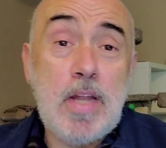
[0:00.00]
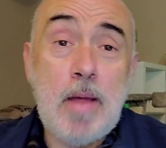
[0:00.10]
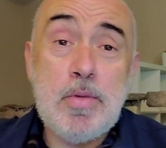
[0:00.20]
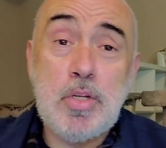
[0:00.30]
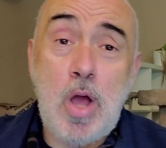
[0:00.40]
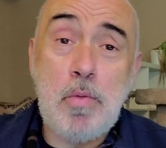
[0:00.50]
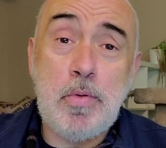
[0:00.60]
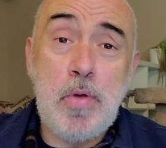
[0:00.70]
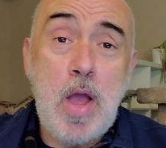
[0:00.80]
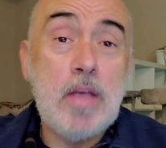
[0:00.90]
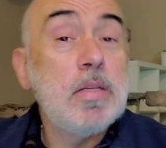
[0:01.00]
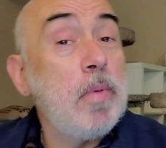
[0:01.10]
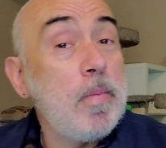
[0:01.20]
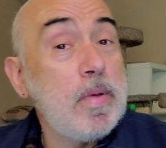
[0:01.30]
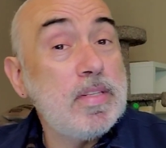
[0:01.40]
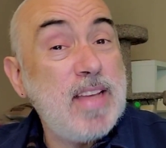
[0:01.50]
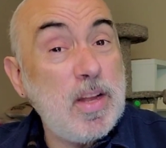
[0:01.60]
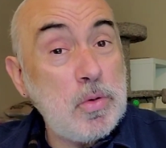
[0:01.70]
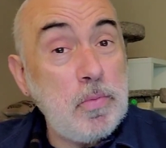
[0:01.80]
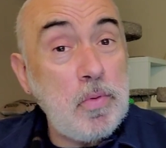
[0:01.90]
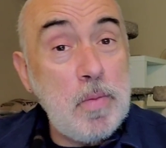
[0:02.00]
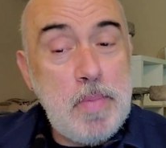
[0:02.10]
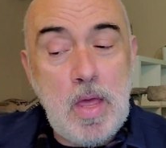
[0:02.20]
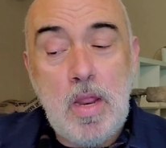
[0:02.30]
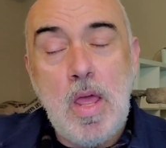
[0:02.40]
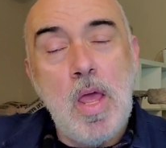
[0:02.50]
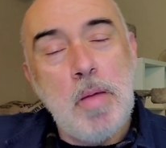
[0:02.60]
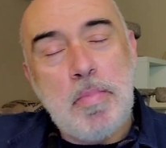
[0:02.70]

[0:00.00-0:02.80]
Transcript: time to talk with you guys about my schedule for a bit